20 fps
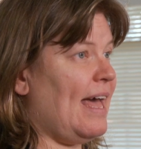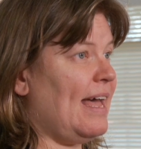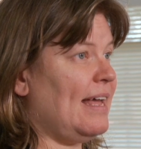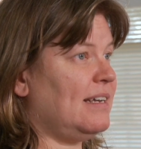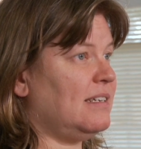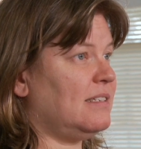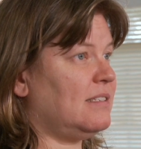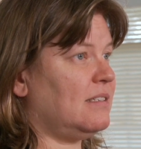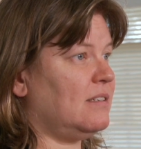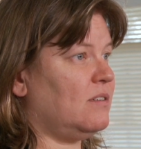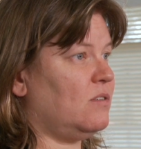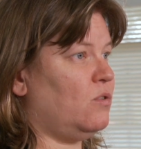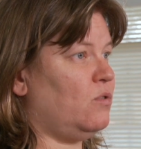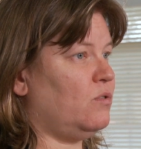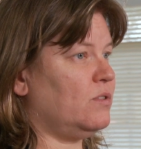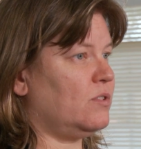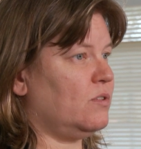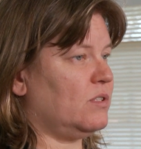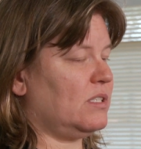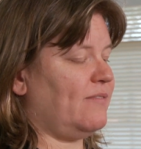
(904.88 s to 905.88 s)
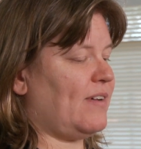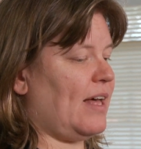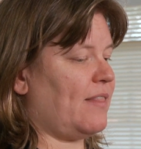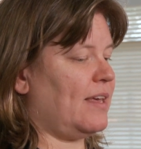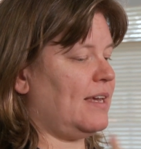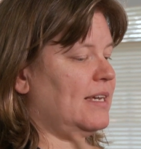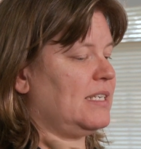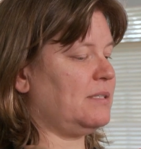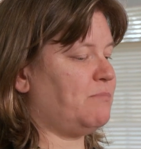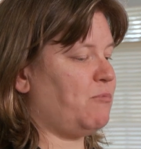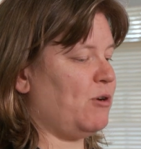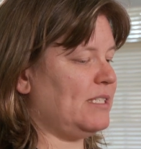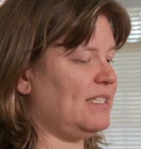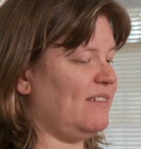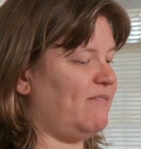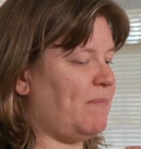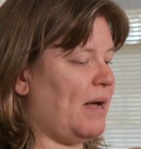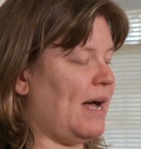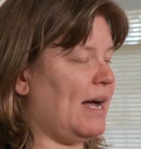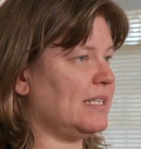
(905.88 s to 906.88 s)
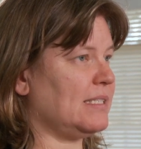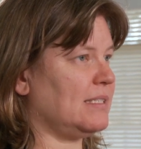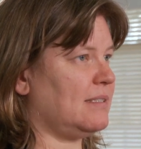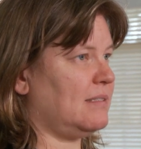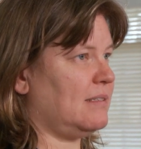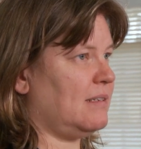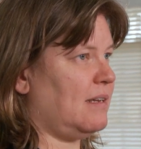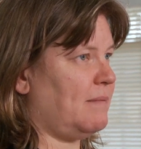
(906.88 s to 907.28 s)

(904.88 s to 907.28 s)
and all sorts of other expressive parts,